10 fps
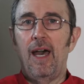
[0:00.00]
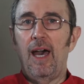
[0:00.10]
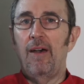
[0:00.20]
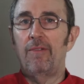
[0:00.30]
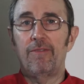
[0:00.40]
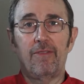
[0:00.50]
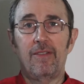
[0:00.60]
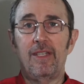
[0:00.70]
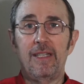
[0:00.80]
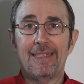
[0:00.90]
of
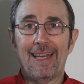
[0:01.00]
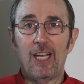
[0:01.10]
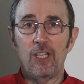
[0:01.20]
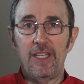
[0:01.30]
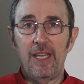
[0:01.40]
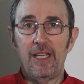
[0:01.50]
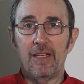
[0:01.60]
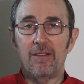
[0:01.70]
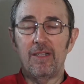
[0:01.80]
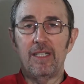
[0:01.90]
the entire
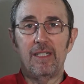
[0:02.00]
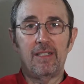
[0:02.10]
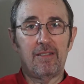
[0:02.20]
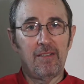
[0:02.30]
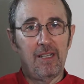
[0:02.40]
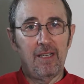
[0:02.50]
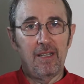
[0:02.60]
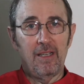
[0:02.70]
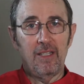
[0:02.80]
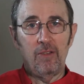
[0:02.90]
year is
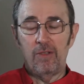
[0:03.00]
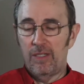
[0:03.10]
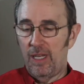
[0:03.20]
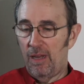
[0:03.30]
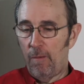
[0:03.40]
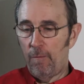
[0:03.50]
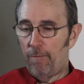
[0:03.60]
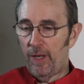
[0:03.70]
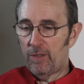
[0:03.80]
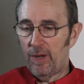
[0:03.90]
used in
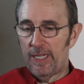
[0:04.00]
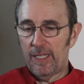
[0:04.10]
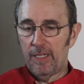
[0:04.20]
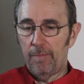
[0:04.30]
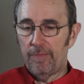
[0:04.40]
fundraising.